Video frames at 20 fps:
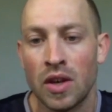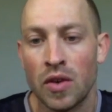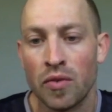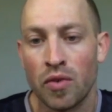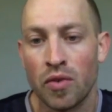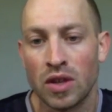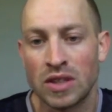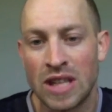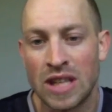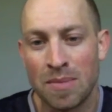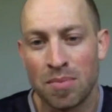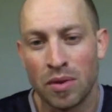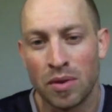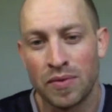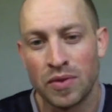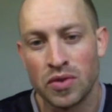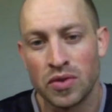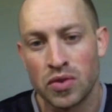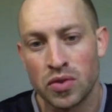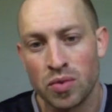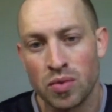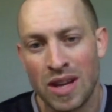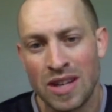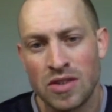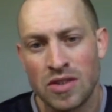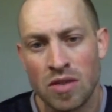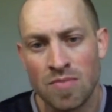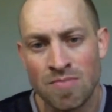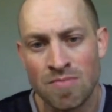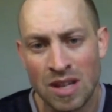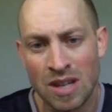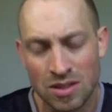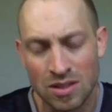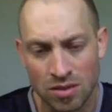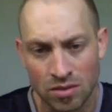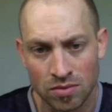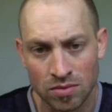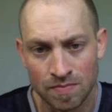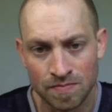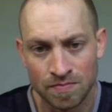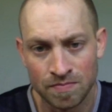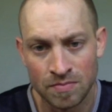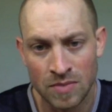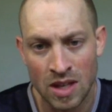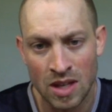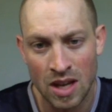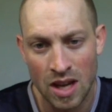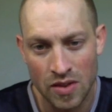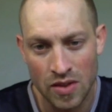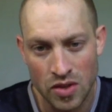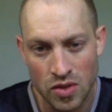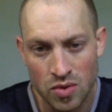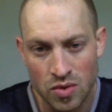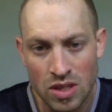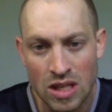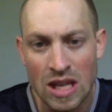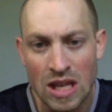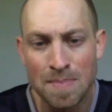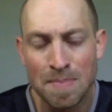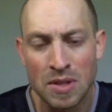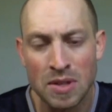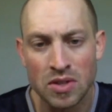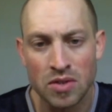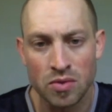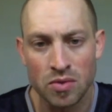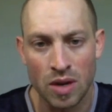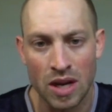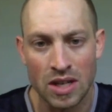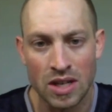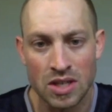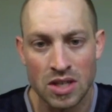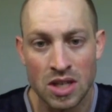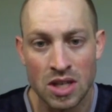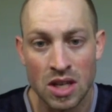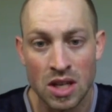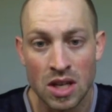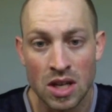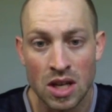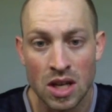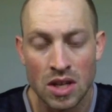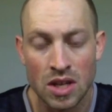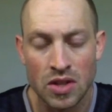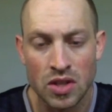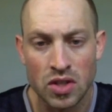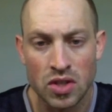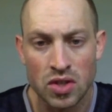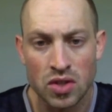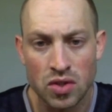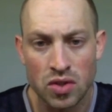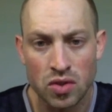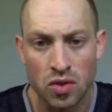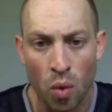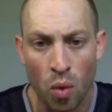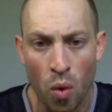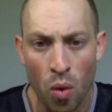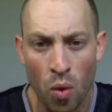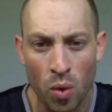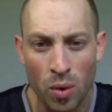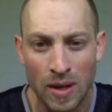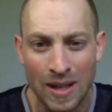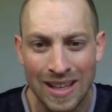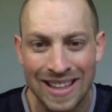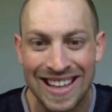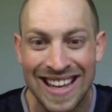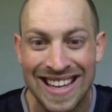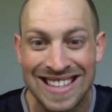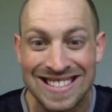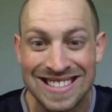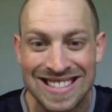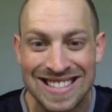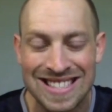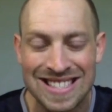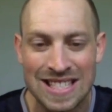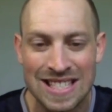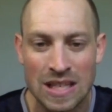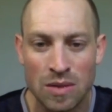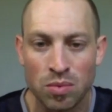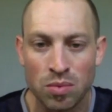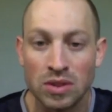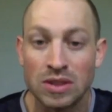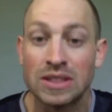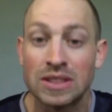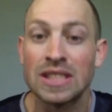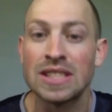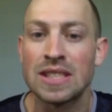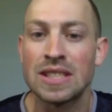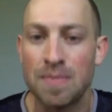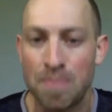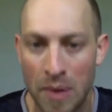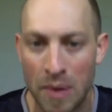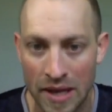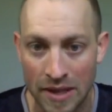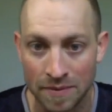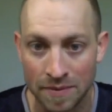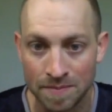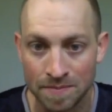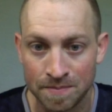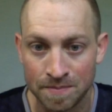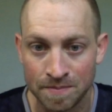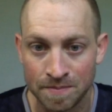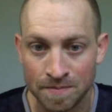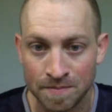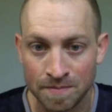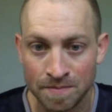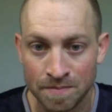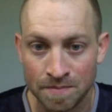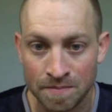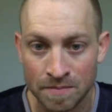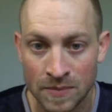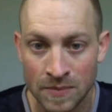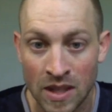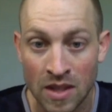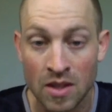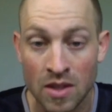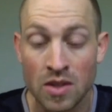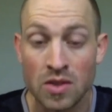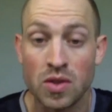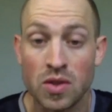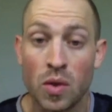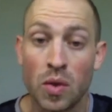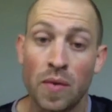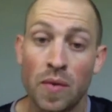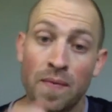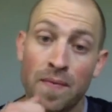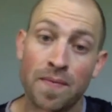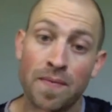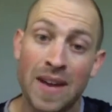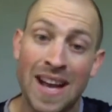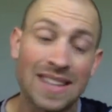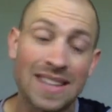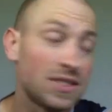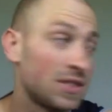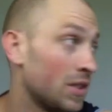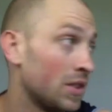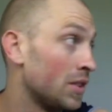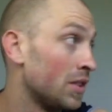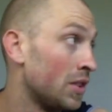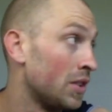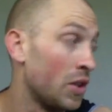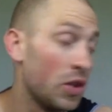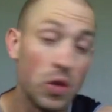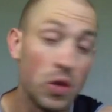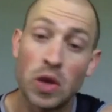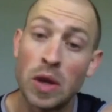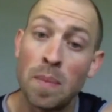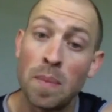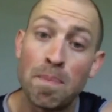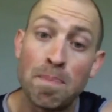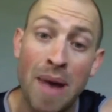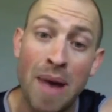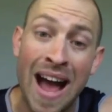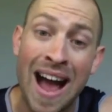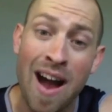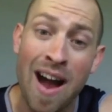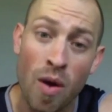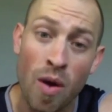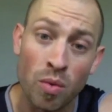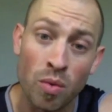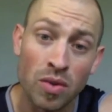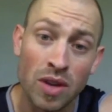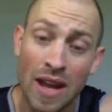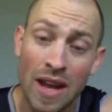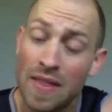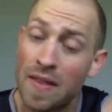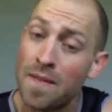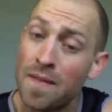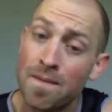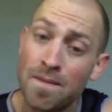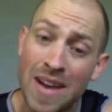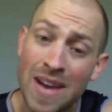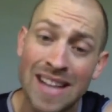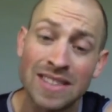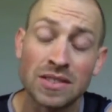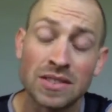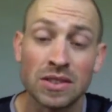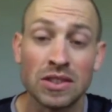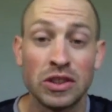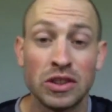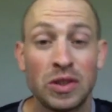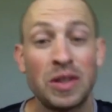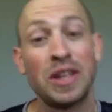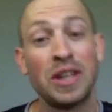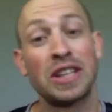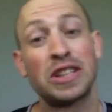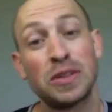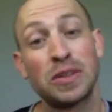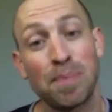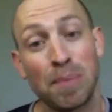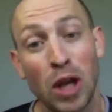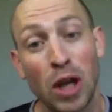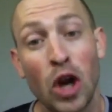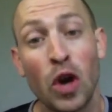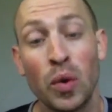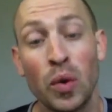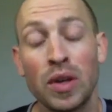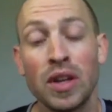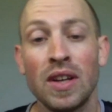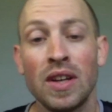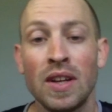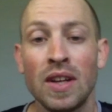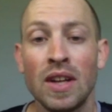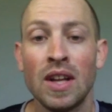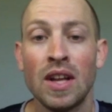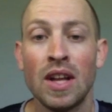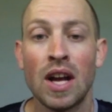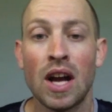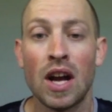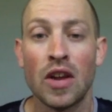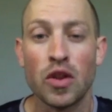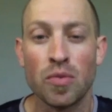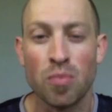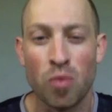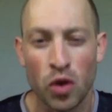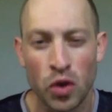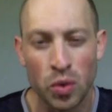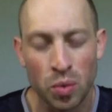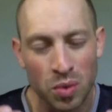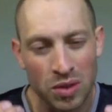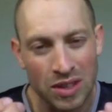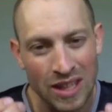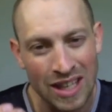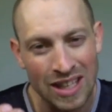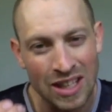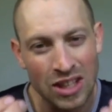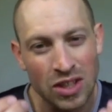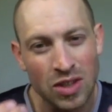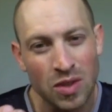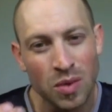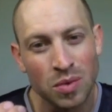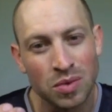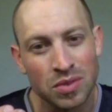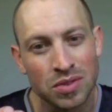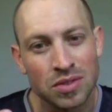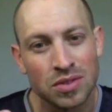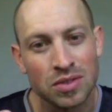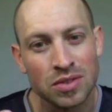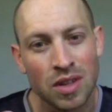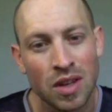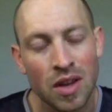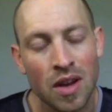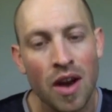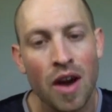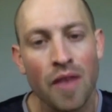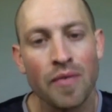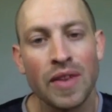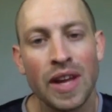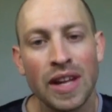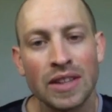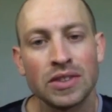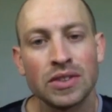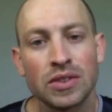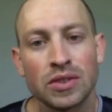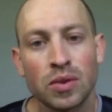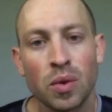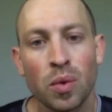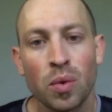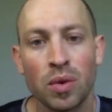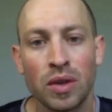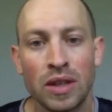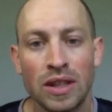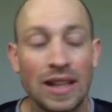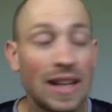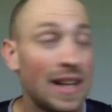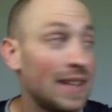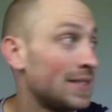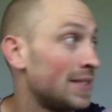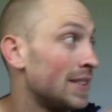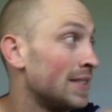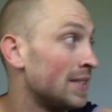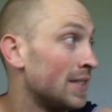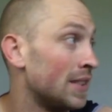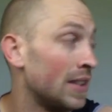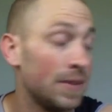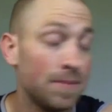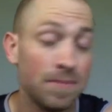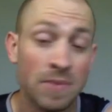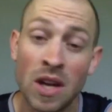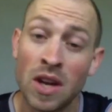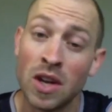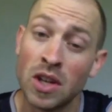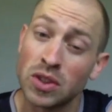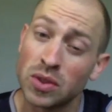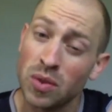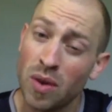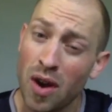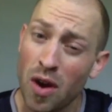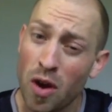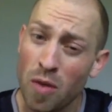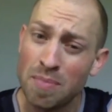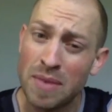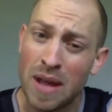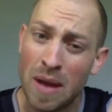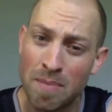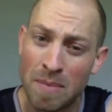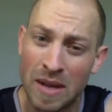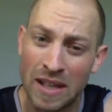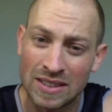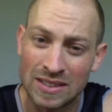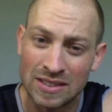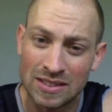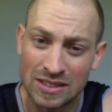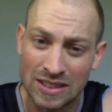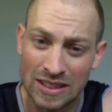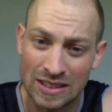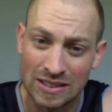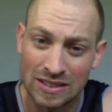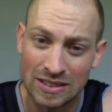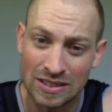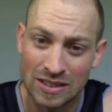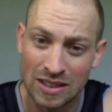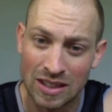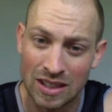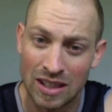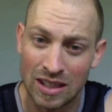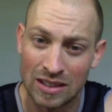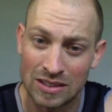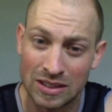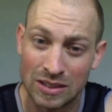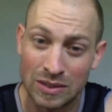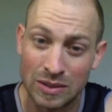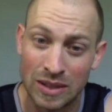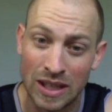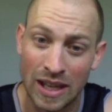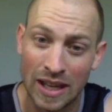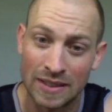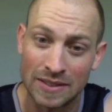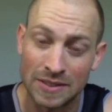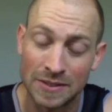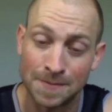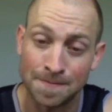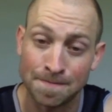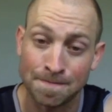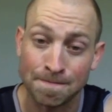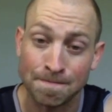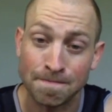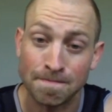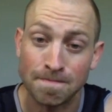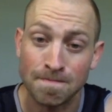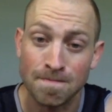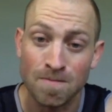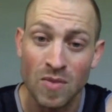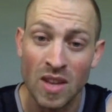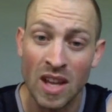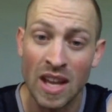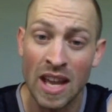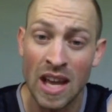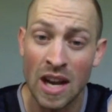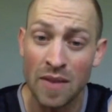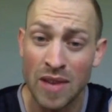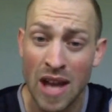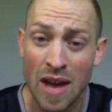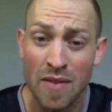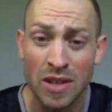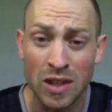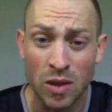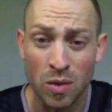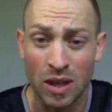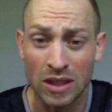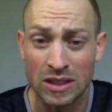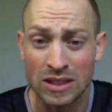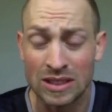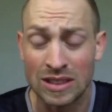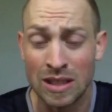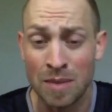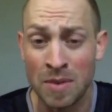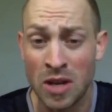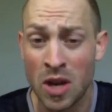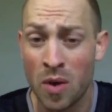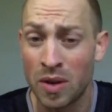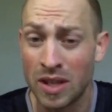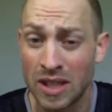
For example, if you stretch a muscle and then you keep it stretched, the stored elasticity will dissipate. So the faster you can pound and the faster you can explode, the more you will take use of that stored elasticity. So I hope that makes sense to you guys. And if you have any questions, let me know.